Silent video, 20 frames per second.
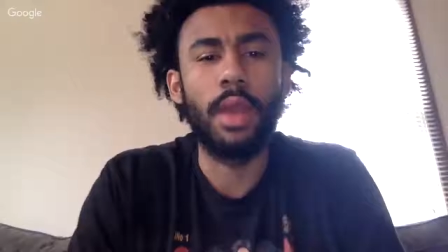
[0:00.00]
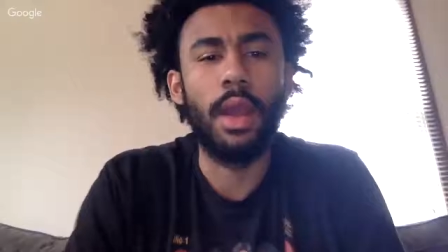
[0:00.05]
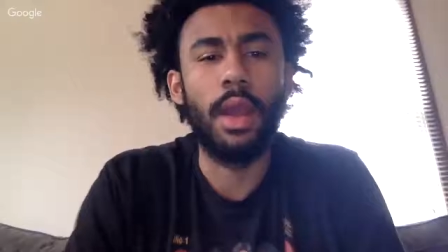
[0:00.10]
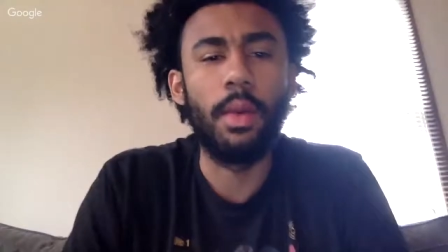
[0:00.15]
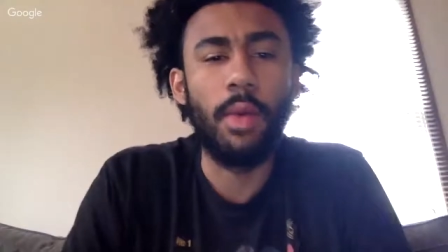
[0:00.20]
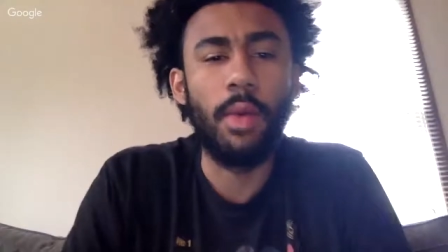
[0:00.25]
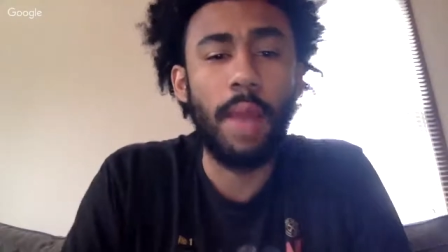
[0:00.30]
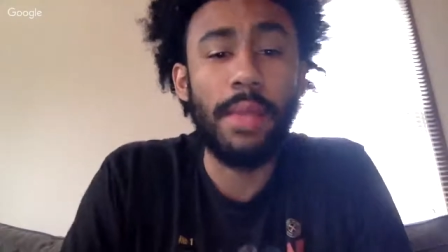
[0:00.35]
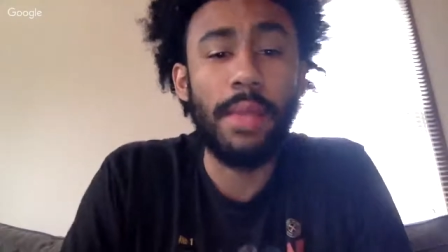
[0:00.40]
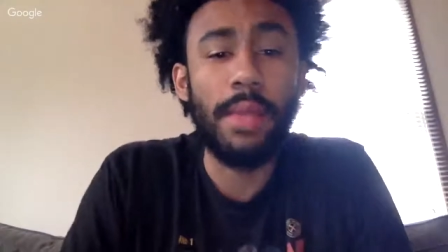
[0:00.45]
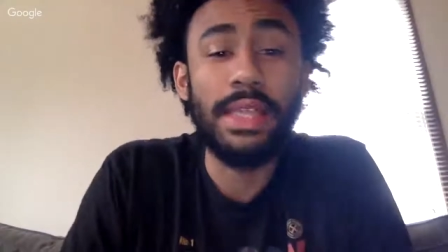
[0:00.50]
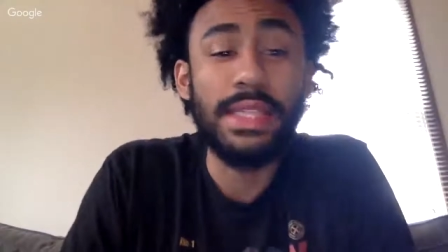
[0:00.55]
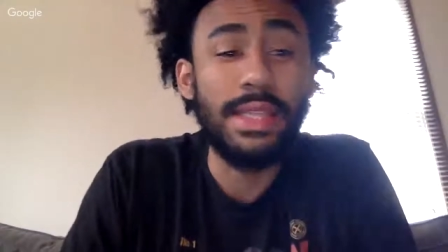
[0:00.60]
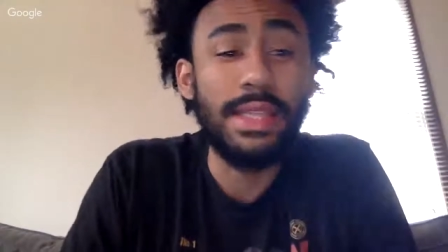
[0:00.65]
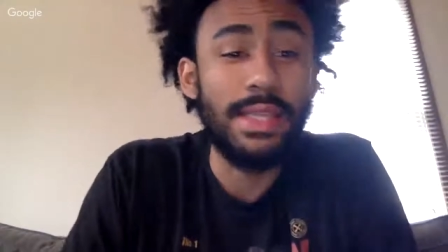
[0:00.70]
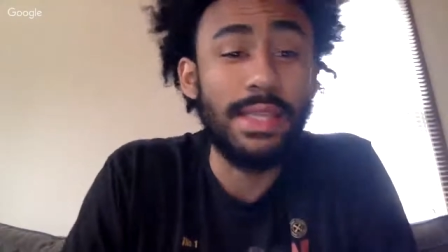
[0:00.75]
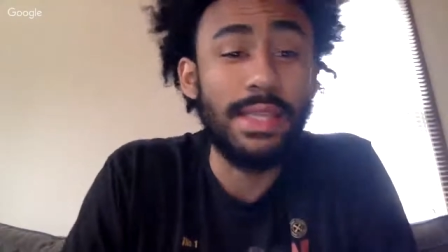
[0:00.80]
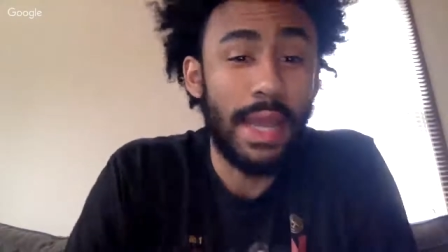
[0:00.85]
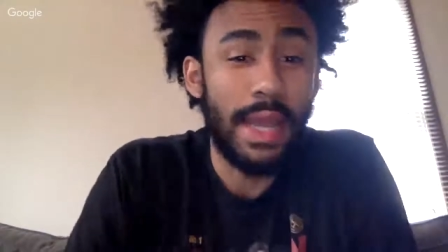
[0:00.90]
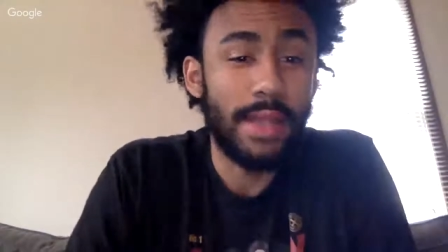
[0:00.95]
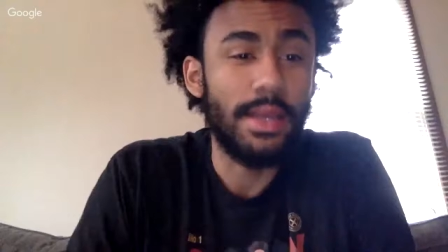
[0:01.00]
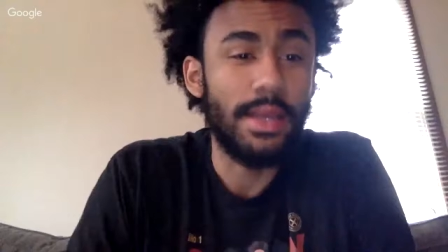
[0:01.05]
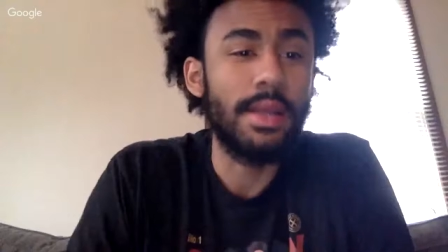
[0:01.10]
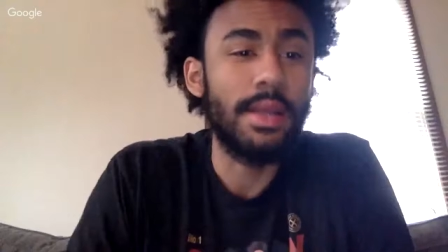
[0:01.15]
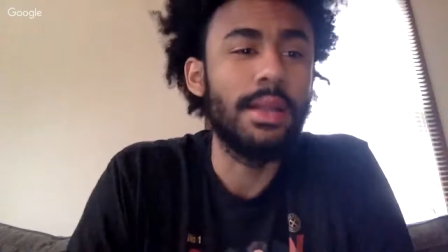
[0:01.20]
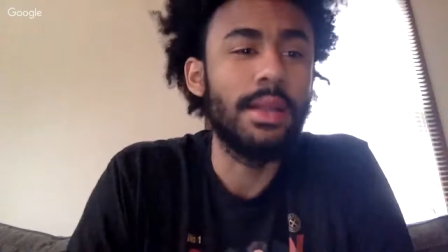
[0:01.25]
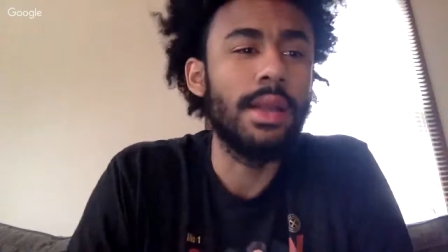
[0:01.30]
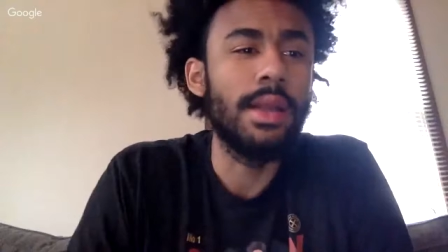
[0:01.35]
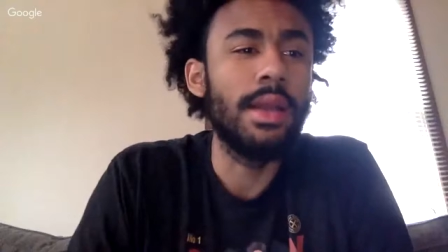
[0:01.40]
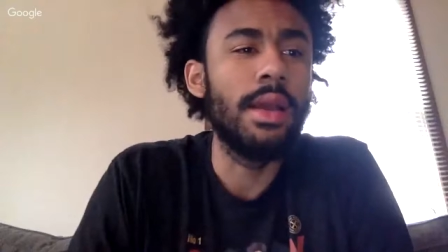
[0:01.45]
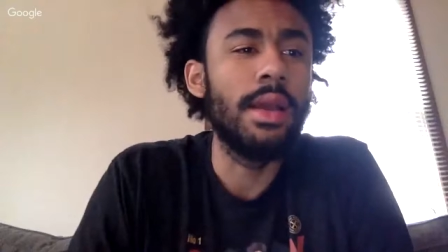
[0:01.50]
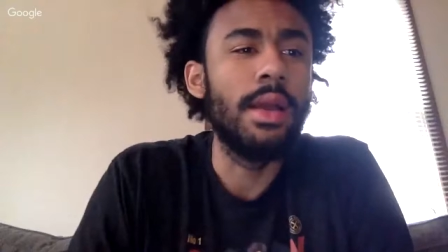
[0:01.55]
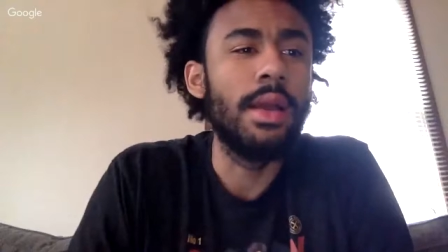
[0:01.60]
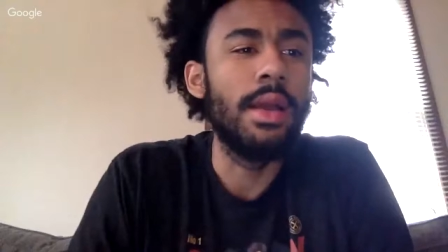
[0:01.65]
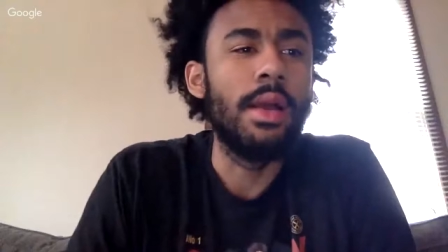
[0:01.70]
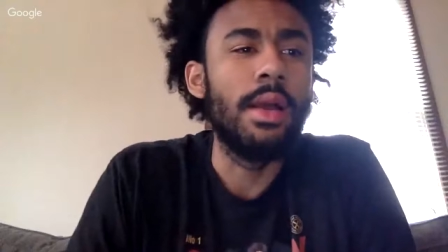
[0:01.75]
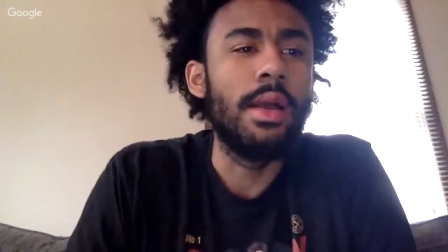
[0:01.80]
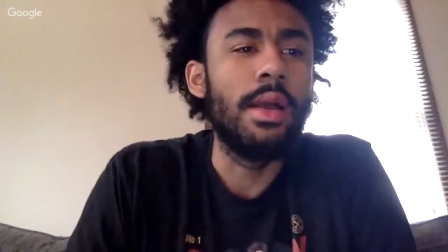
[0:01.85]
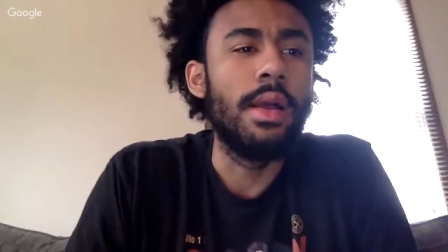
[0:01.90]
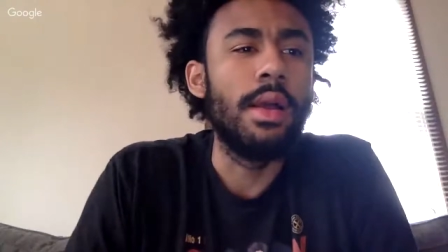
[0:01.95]
I mean, technically,
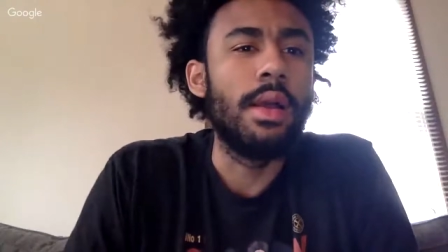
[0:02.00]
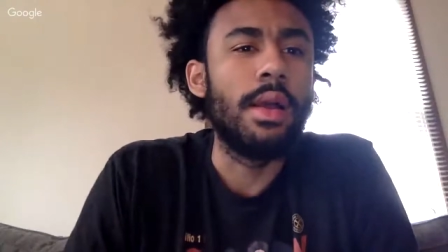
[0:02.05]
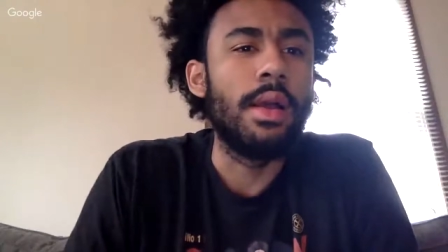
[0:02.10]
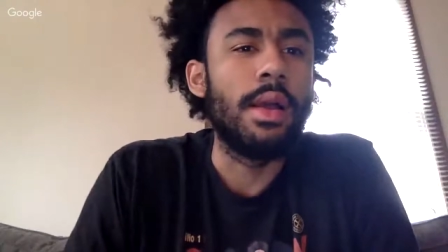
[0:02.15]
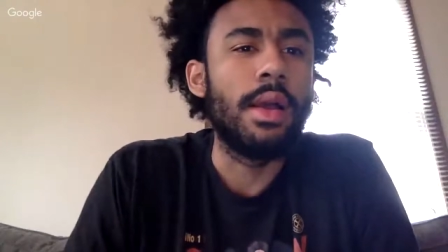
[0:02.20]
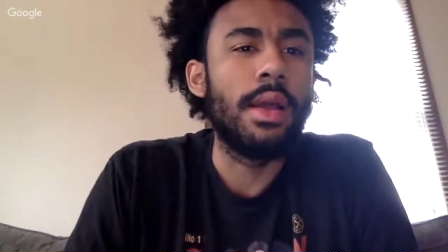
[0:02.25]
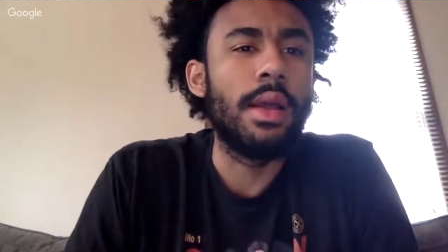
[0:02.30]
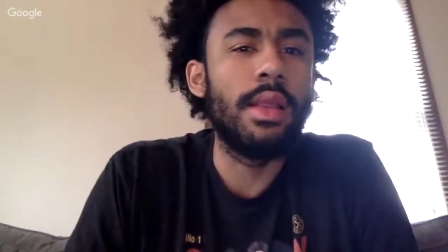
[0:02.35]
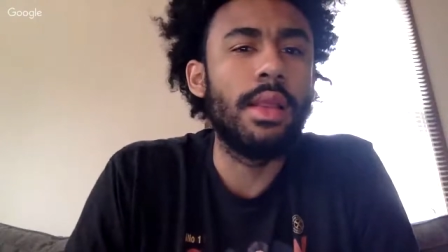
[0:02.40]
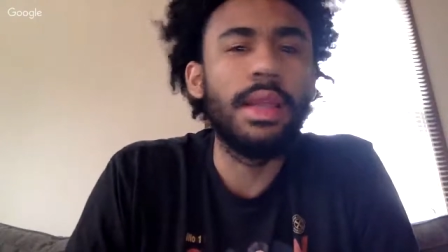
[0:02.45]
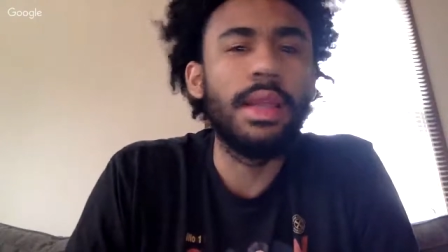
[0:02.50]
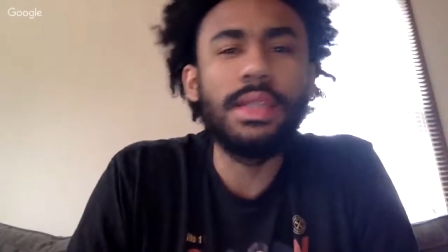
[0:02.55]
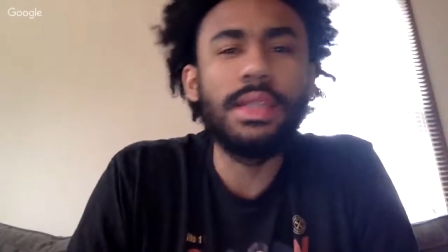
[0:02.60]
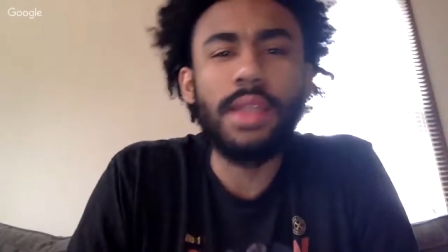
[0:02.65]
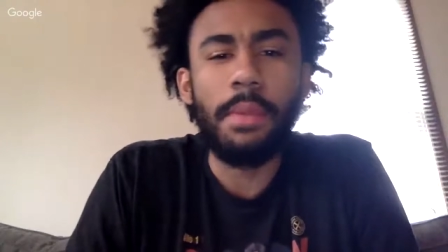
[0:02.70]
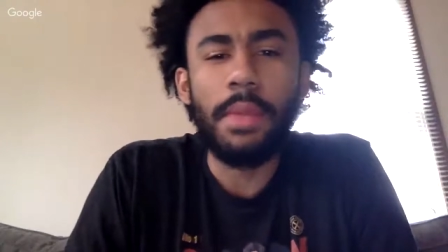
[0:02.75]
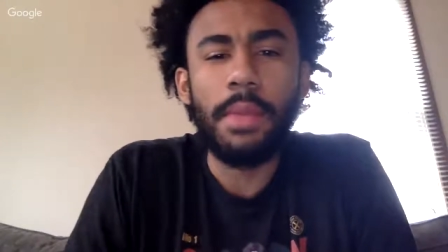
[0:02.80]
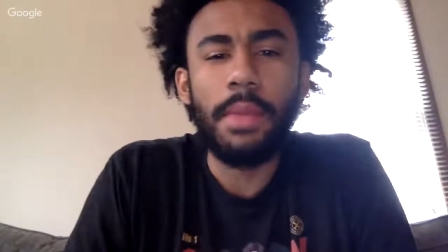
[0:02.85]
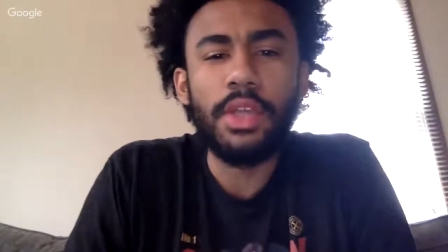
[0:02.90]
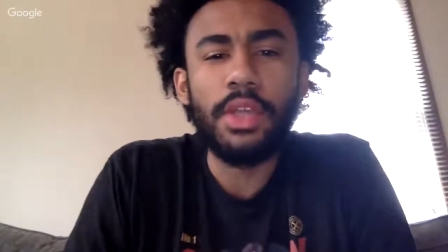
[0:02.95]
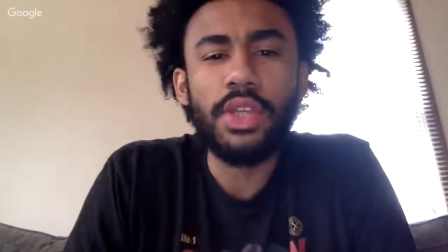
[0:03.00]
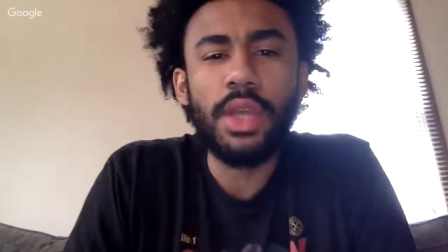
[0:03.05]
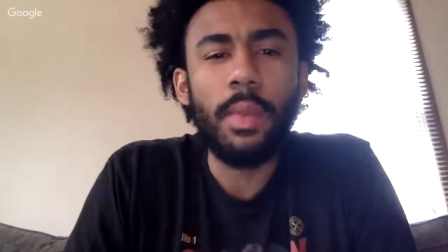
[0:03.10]
at least at Michigan,